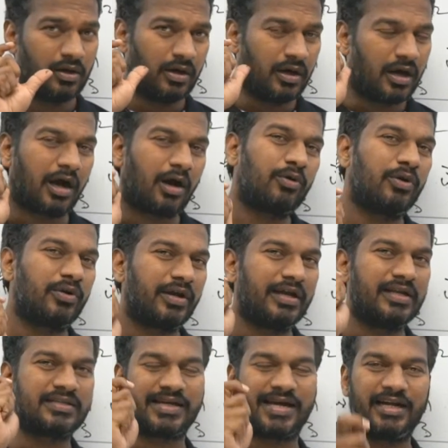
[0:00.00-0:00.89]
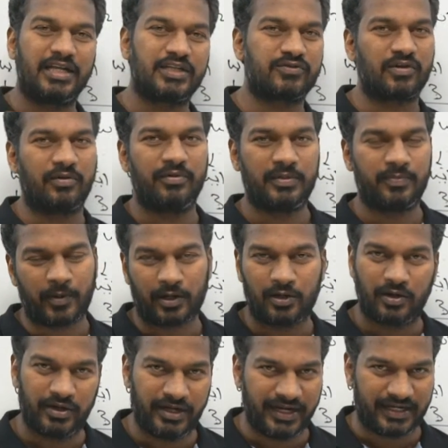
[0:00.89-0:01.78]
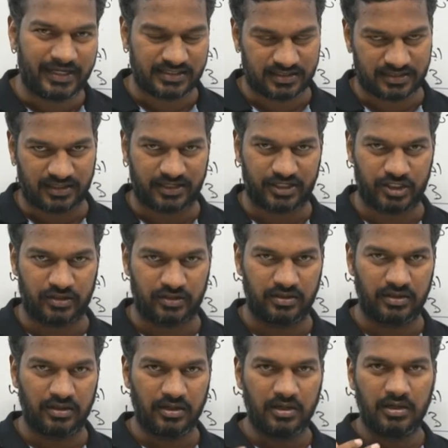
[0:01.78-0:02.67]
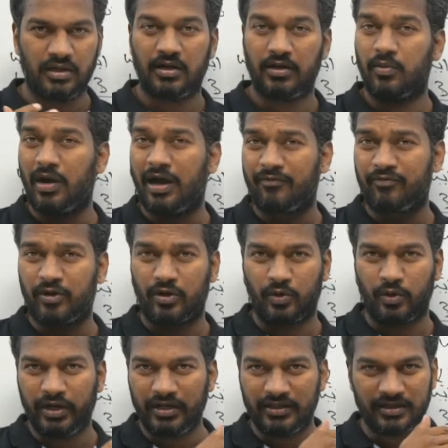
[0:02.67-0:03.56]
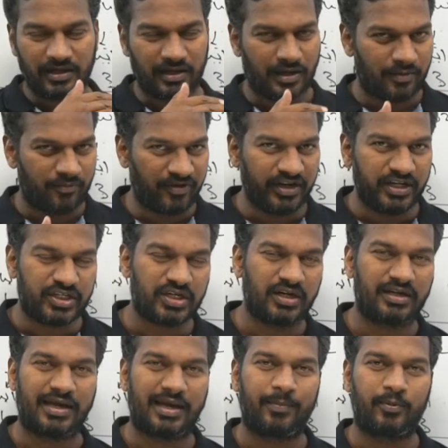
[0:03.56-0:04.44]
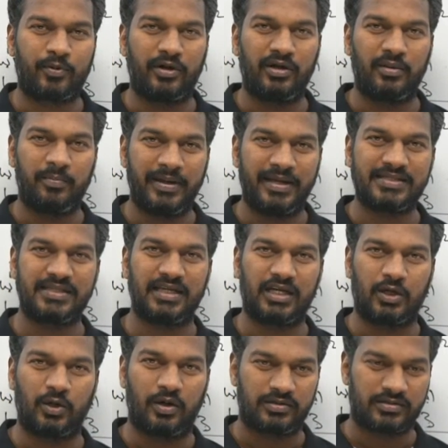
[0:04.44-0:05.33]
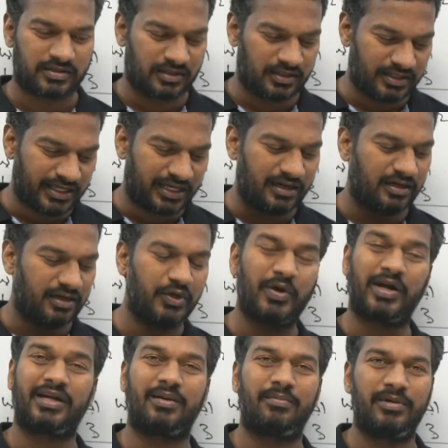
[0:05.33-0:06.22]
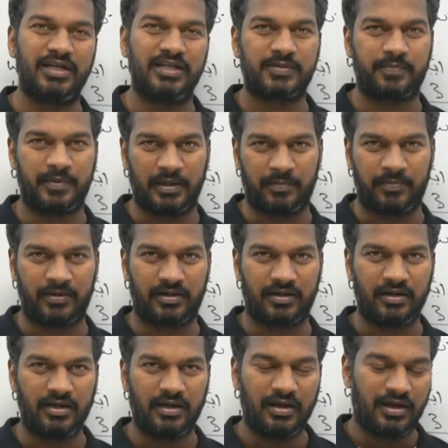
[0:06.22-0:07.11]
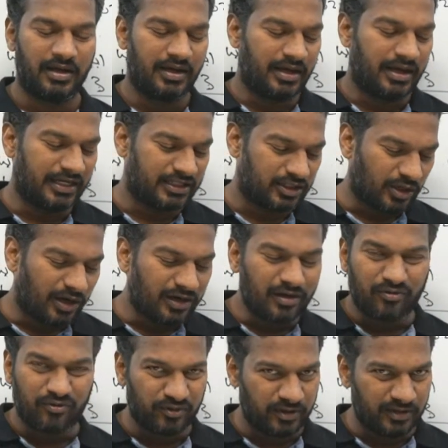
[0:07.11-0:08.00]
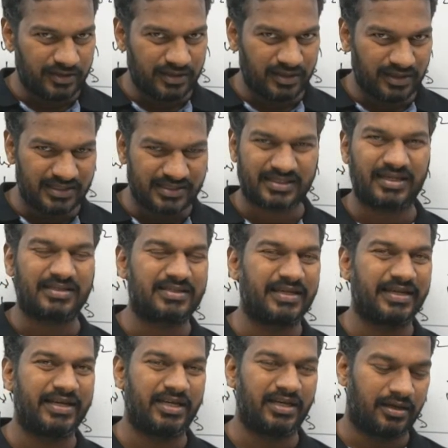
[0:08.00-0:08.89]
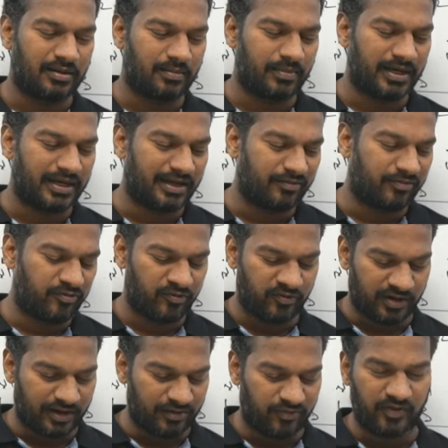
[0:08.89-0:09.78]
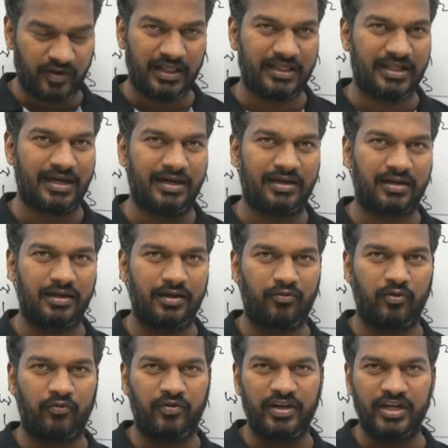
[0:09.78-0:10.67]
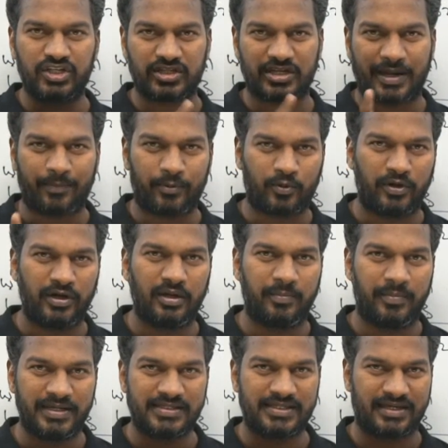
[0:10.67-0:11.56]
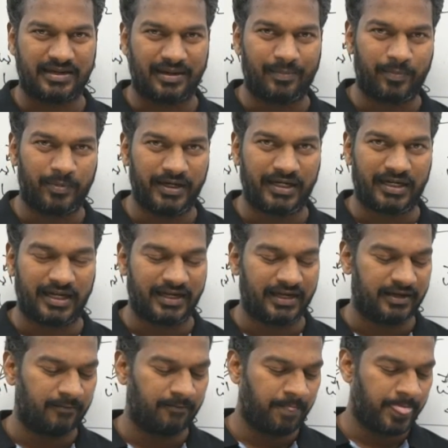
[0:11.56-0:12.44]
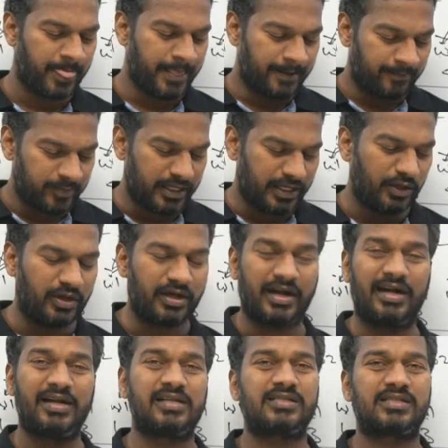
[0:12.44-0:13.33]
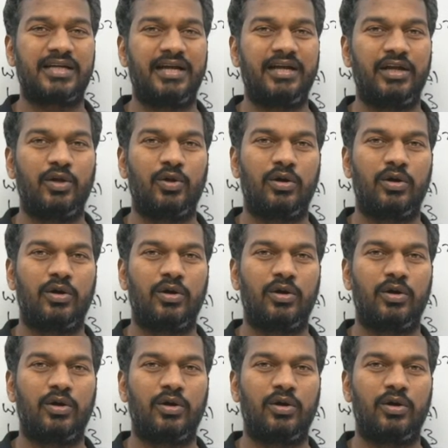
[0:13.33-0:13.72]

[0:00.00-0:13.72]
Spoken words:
how do you really satisfy with particular data structure? After finishing top 20 basic course, then you attempt this paper. I thought of discussing here, but I feel that if you finish top 20 basic completely, then you can understand,